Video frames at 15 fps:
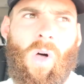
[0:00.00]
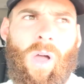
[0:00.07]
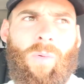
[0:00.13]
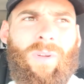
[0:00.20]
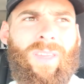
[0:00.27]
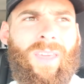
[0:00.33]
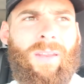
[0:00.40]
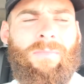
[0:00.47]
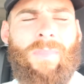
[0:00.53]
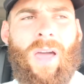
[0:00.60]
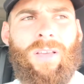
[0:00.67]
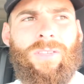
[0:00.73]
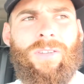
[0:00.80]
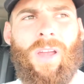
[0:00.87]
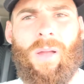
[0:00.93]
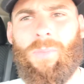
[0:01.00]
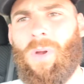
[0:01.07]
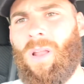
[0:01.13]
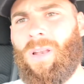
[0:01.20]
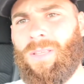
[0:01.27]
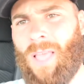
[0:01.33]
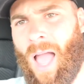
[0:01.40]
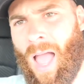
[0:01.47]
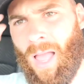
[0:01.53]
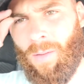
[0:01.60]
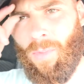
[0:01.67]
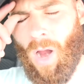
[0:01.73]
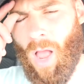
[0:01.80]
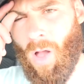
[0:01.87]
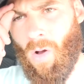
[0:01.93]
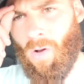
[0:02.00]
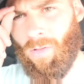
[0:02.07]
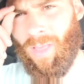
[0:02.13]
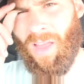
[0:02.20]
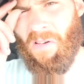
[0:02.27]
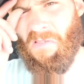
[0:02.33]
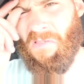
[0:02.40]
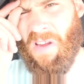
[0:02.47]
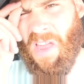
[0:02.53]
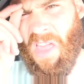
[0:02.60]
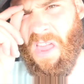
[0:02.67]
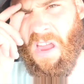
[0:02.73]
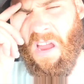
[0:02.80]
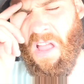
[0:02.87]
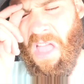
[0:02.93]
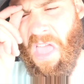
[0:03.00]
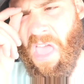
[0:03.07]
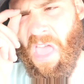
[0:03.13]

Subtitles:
I want to get a mousetrap right in his eyebrow, like right here.